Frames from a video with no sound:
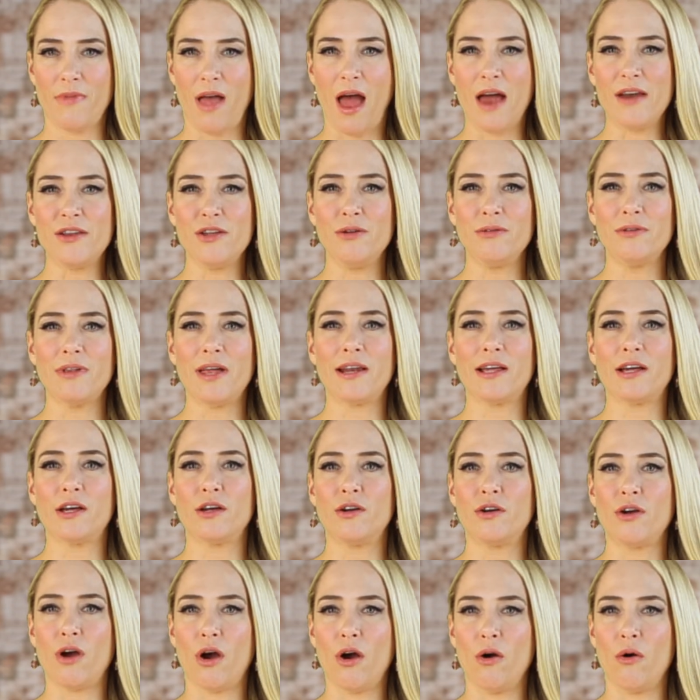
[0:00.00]
How do you let
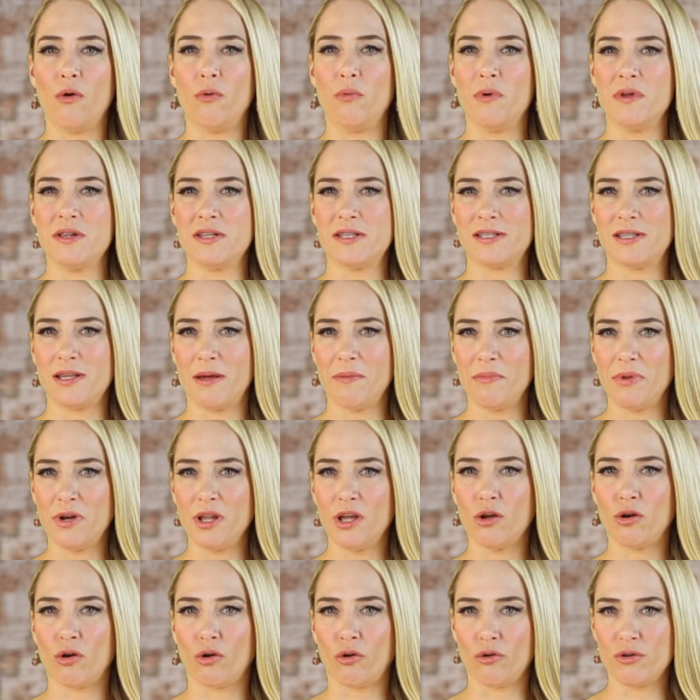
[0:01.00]
it go when
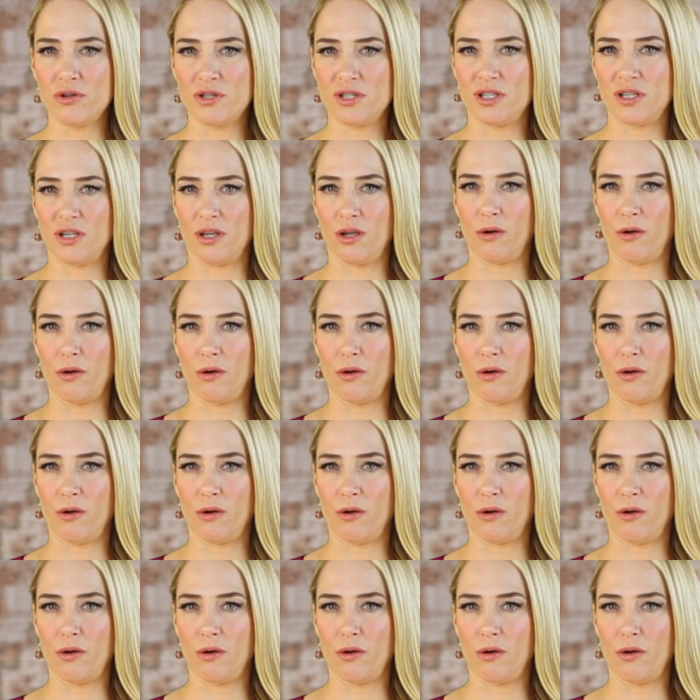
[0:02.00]
somebody hurts